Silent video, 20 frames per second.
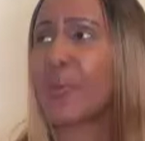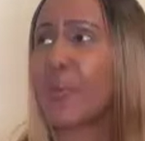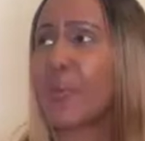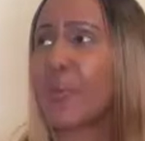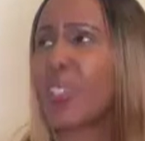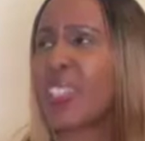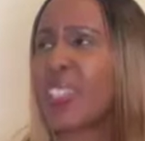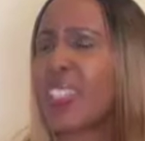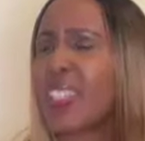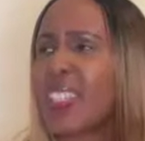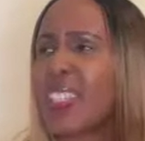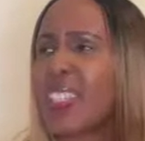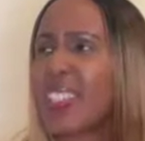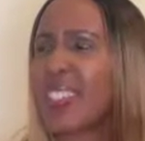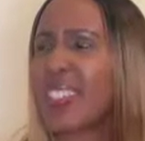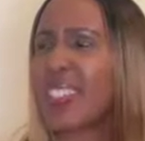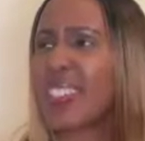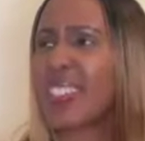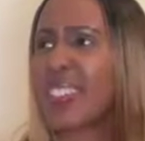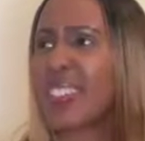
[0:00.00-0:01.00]
was
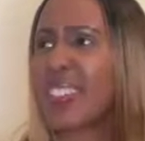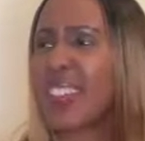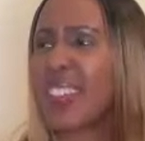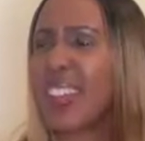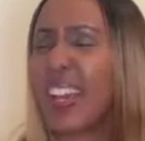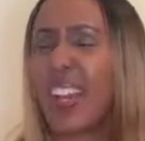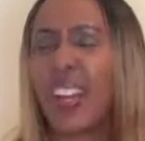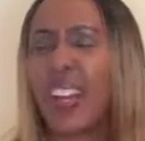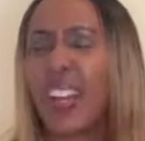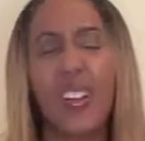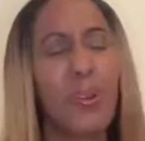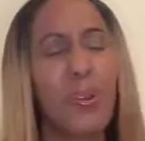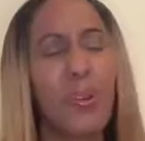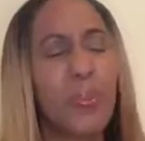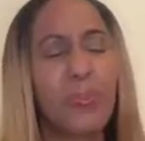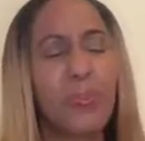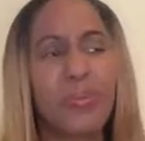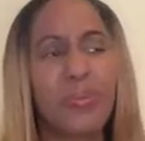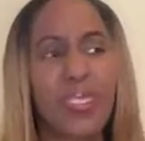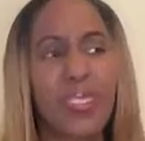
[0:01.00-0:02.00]

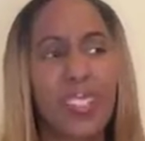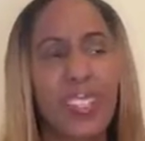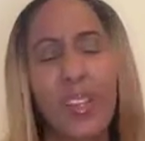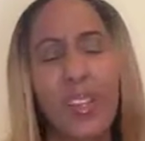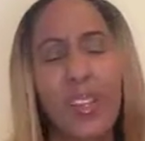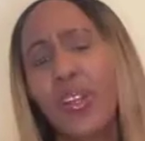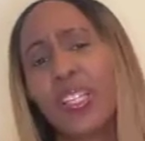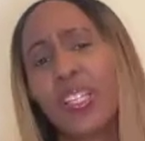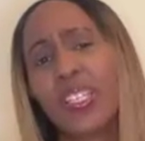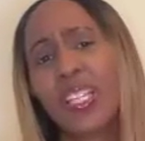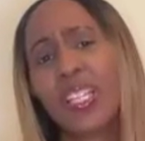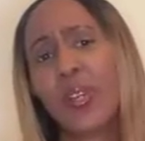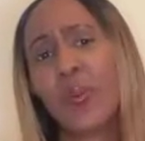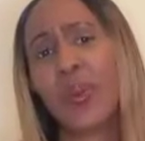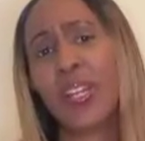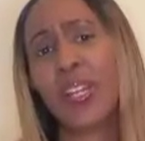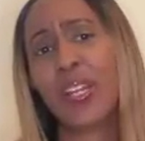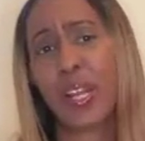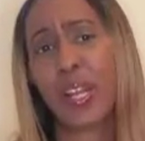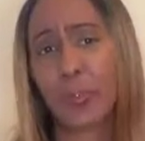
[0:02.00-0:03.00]
honestly,
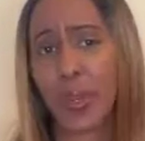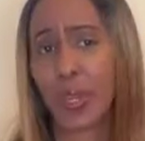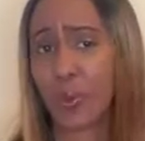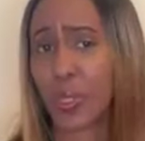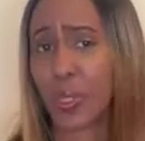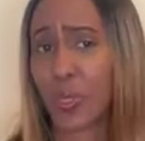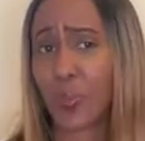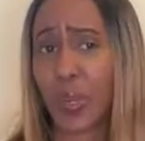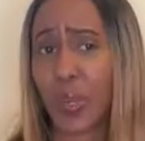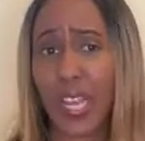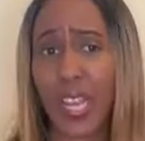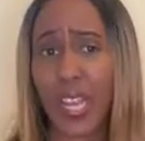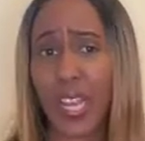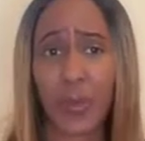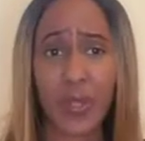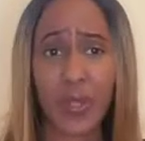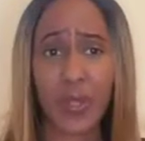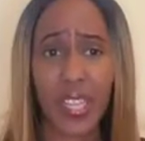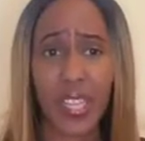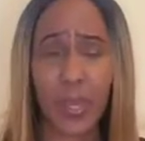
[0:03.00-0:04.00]
when that part was playing
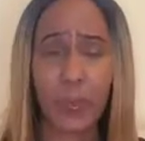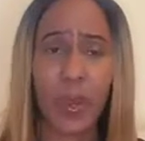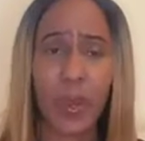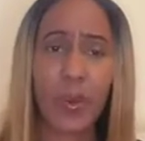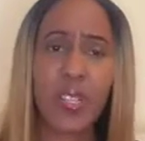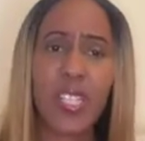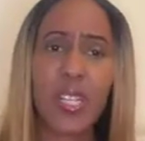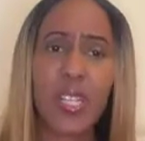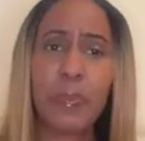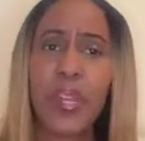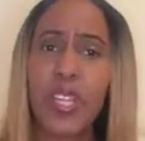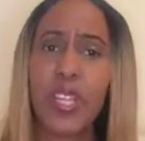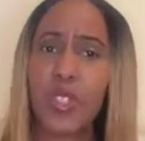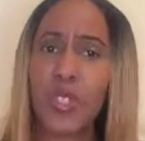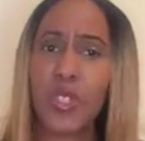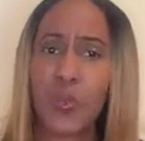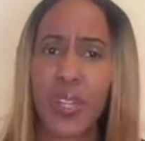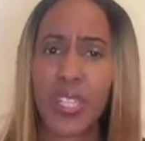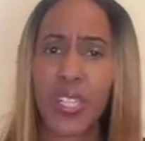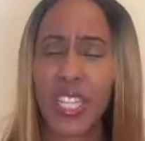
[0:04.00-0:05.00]
about the game, I wasn't paying
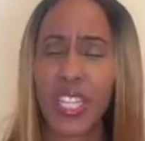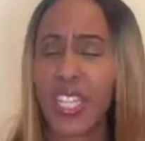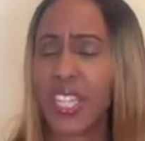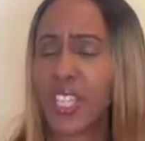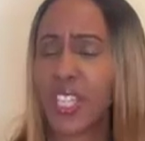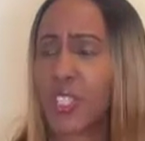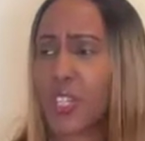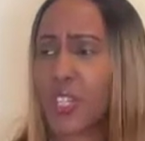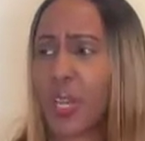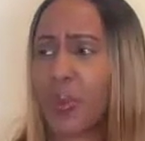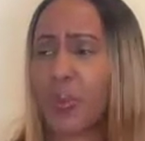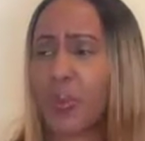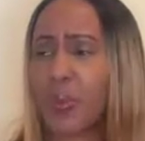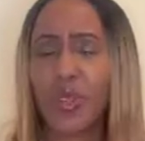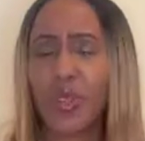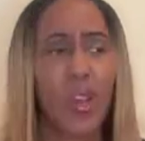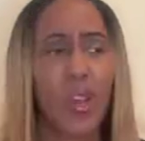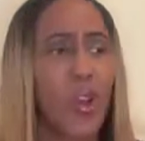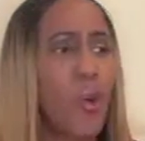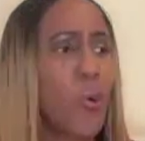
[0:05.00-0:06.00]
so much attention about
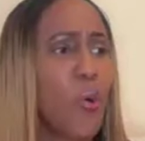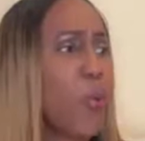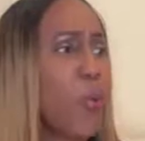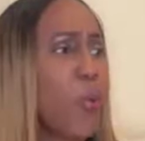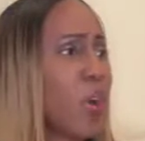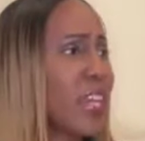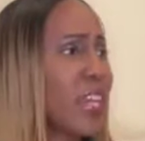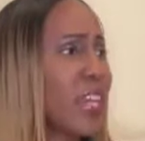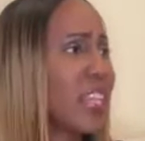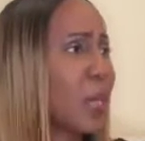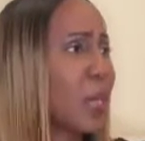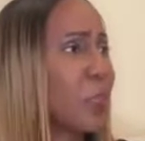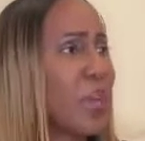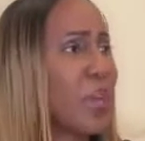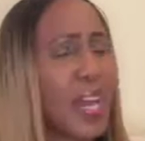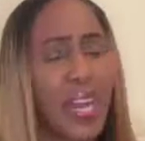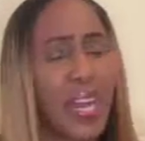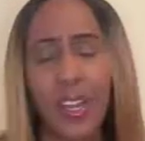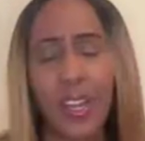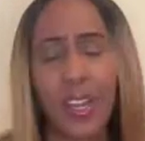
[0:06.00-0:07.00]
walking the
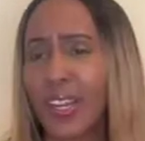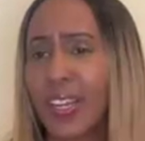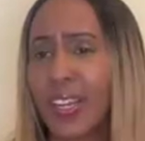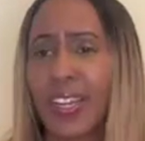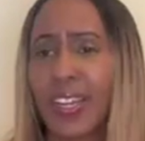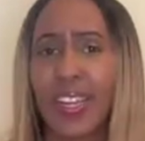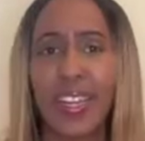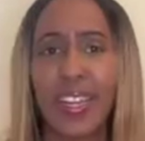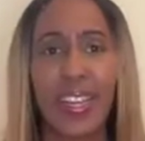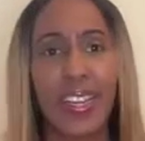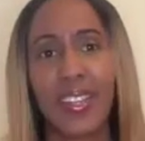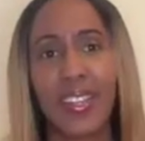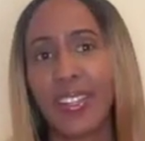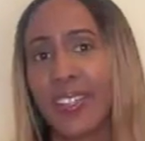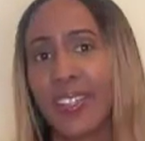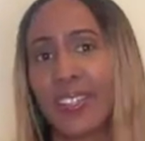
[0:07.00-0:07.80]
plank. And